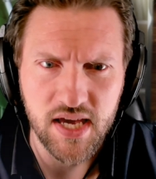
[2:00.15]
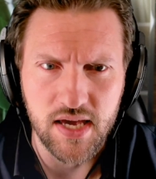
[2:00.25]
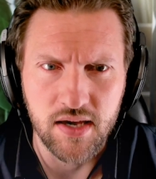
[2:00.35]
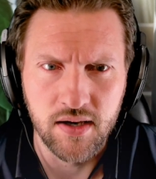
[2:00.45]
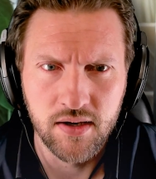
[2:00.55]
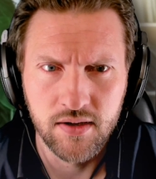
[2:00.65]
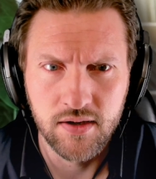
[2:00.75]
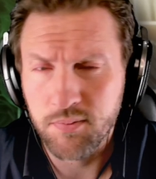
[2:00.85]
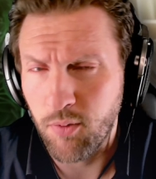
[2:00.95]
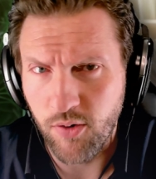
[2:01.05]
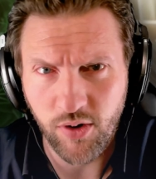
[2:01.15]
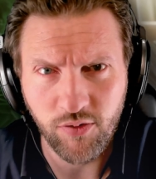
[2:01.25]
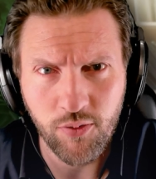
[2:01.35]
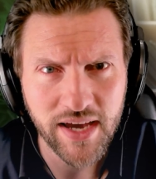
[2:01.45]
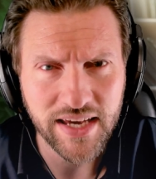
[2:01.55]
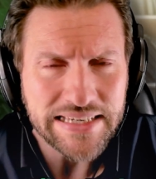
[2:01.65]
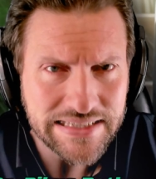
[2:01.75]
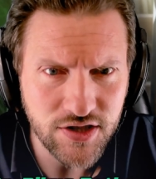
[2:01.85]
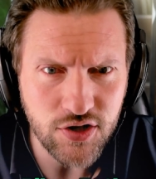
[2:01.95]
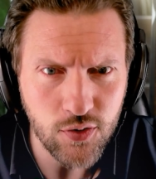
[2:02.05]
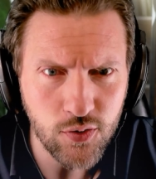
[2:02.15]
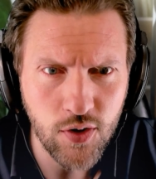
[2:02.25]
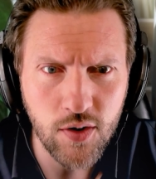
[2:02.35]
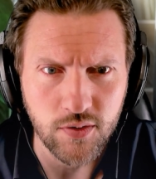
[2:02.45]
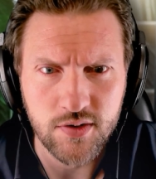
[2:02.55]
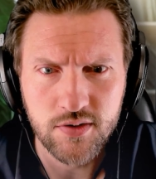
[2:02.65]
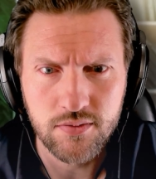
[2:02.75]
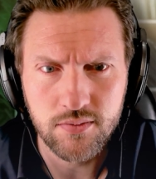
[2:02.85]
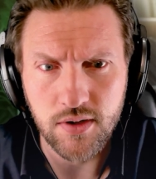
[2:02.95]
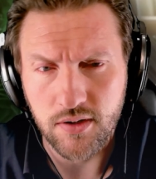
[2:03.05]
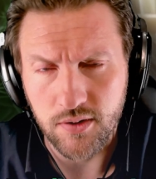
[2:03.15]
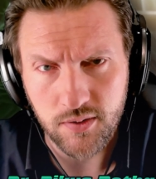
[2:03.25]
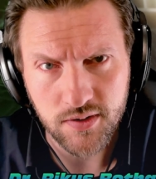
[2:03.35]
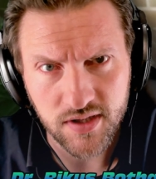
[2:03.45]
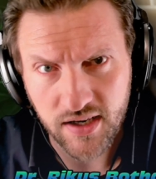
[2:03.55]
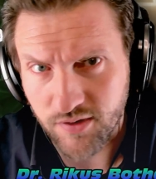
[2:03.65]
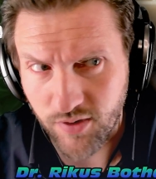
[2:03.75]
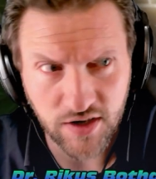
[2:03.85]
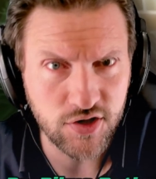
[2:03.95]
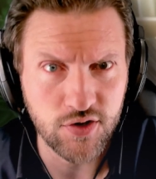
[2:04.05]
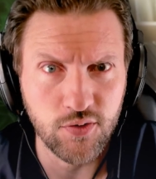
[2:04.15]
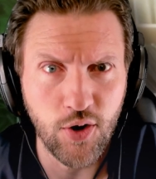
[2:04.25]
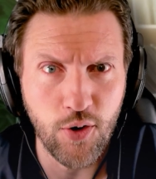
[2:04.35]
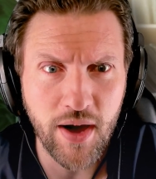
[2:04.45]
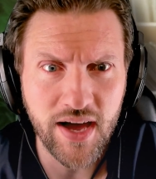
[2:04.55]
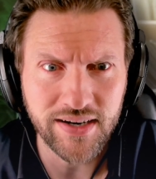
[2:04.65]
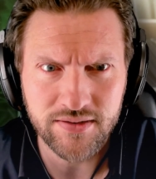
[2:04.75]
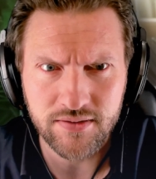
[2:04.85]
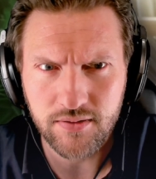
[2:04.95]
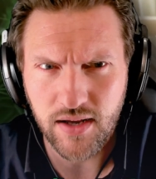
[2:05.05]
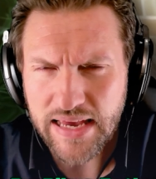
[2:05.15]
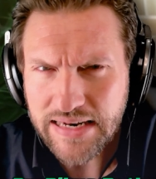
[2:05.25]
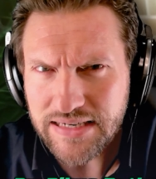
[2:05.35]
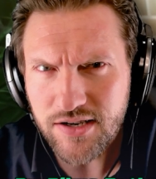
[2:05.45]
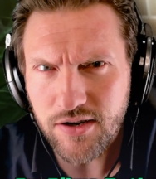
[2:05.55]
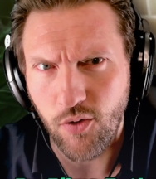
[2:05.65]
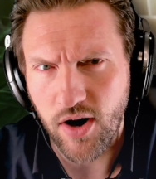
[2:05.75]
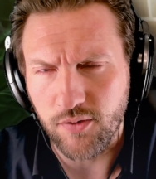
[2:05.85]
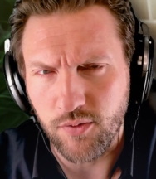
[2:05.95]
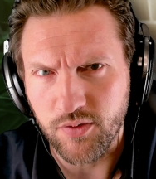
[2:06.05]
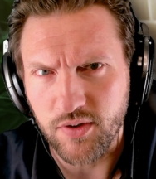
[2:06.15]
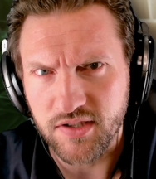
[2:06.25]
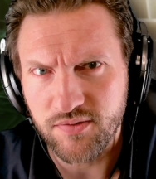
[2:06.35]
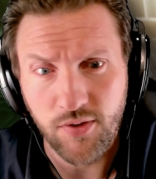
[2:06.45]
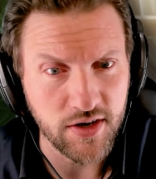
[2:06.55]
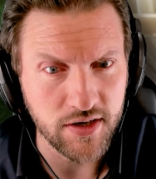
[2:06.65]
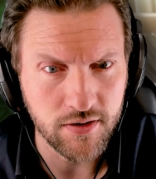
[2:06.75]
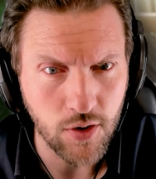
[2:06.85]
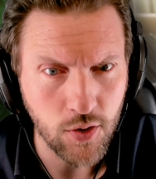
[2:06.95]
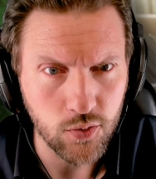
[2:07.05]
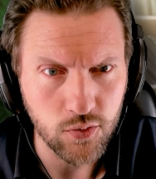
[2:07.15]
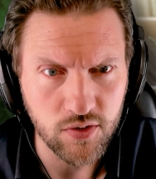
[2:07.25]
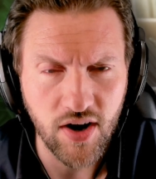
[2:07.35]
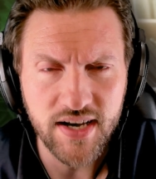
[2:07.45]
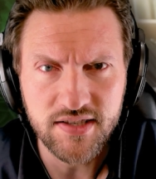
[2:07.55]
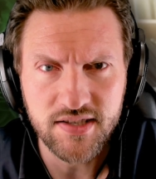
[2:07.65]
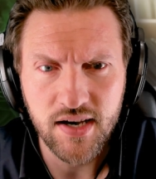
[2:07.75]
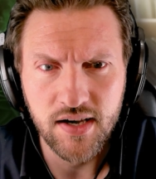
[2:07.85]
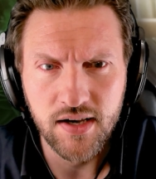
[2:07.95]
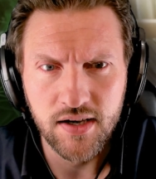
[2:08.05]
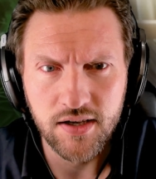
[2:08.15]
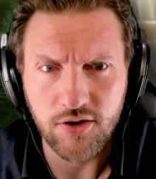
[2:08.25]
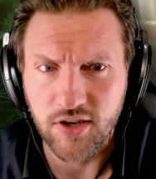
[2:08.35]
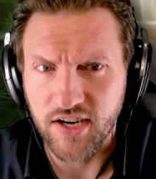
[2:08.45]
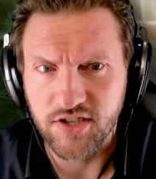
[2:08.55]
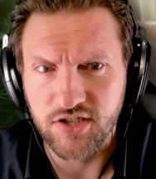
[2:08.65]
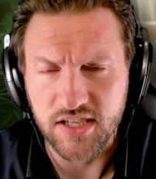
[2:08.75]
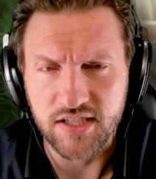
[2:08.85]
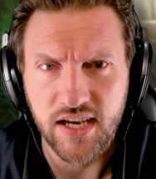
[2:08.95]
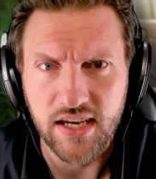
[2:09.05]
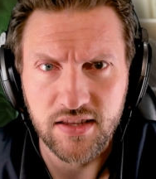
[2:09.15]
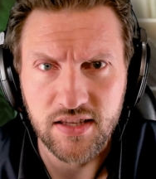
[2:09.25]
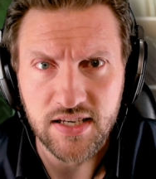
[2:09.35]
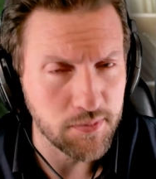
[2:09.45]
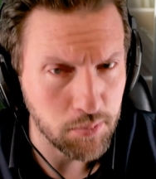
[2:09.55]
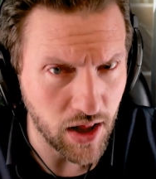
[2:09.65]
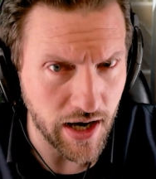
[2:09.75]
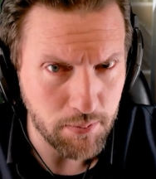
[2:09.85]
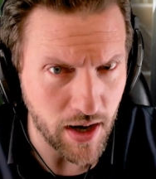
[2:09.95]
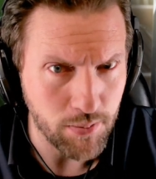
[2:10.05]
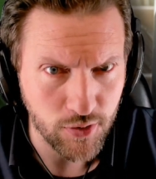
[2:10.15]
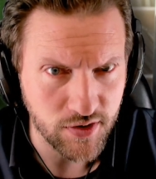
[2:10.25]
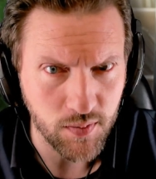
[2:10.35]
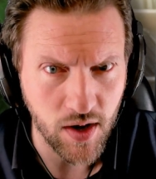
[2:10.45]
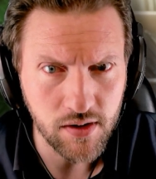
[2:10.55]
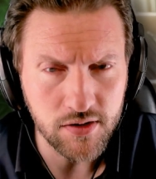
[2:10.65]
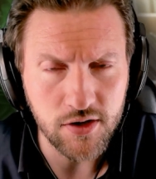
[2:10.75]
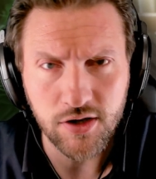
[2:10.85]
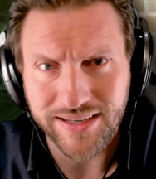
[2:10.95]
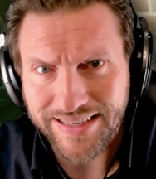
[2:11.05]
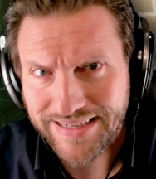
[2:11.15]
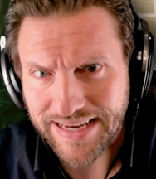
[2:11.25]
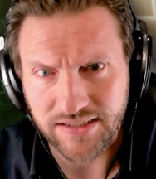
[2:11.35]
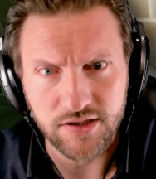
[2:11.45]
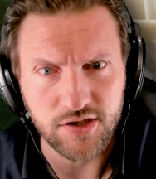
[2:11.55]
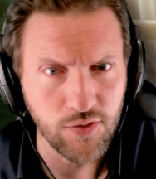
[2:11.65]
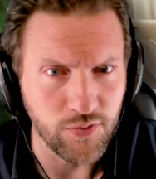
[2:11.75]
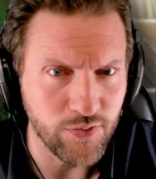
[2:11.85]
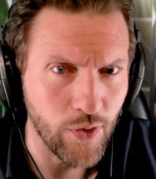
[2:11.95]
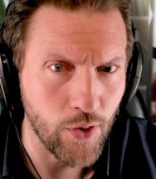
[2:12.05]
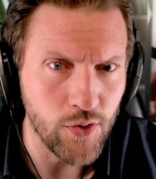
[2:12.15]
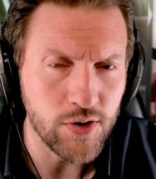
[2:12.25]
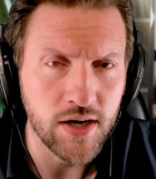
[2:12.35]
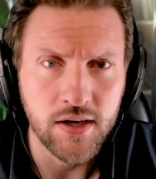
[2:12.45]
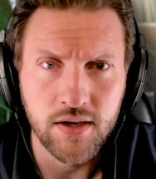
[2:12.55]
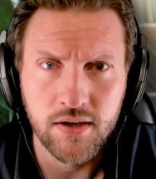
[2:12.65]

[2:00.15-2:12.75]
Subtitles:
be. It's perfect for making digital notes. You can also take conventional notepad and integrate it with this very cool device. You can actually take the supplied paper as well. You can connect it to your phone.